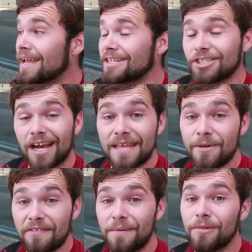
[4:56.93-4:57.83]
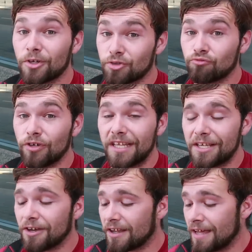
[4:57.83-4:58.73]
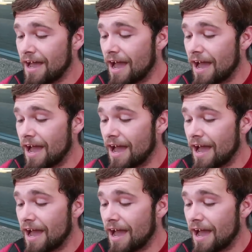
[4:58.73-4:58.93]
its shiny Mothim looks really good.